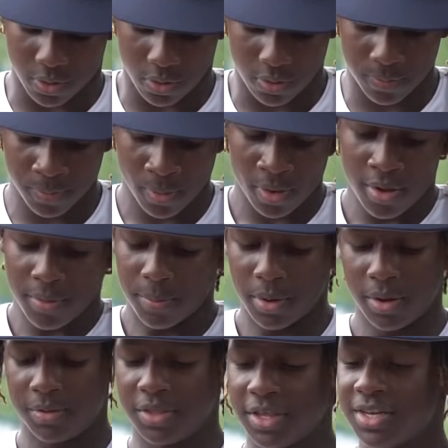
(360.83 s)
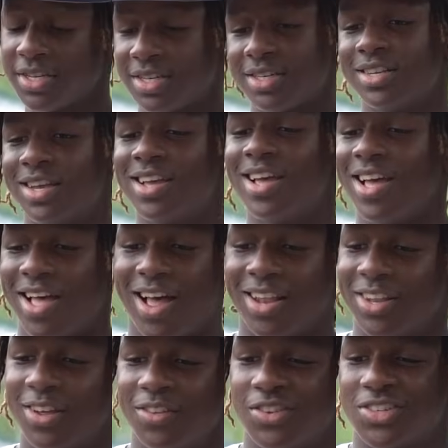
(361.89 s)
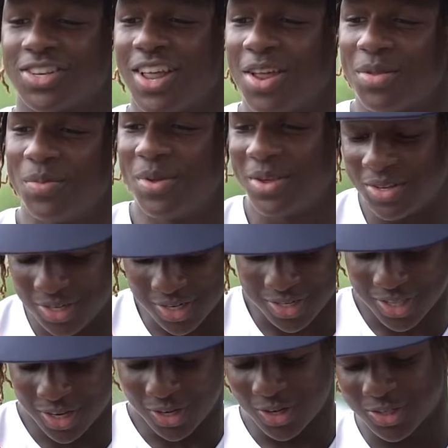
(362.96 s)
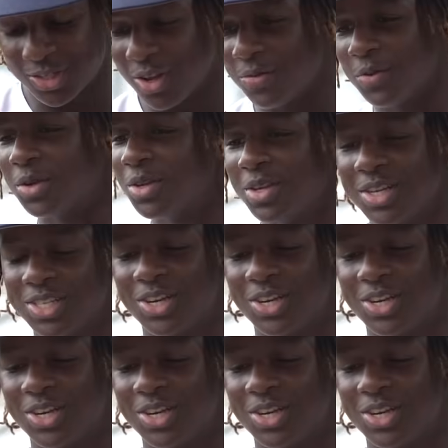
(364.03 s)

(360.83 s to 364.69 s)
on. But this, I love this slide mitt. Just the looks of it is